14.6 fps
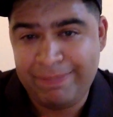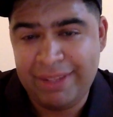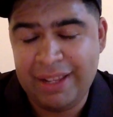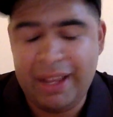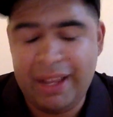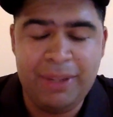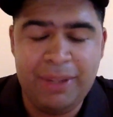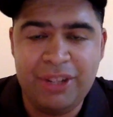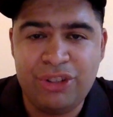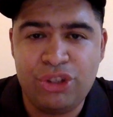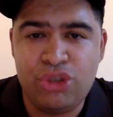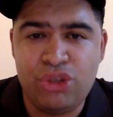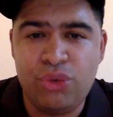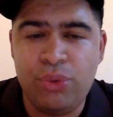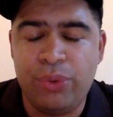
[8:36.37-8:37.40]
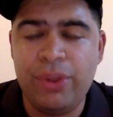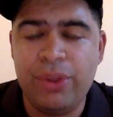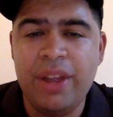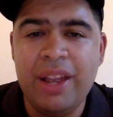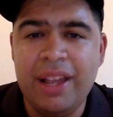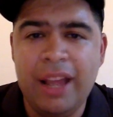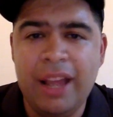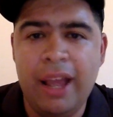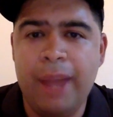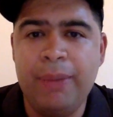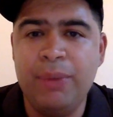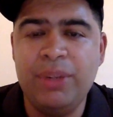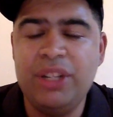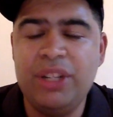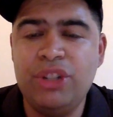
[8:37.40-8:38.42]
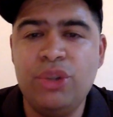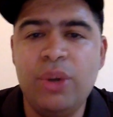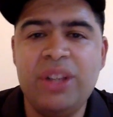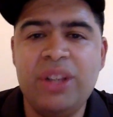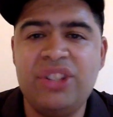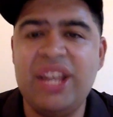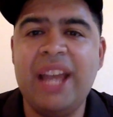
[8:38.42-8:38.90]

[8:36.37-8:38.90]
I mean, it's the truth. I mean, with this U.S.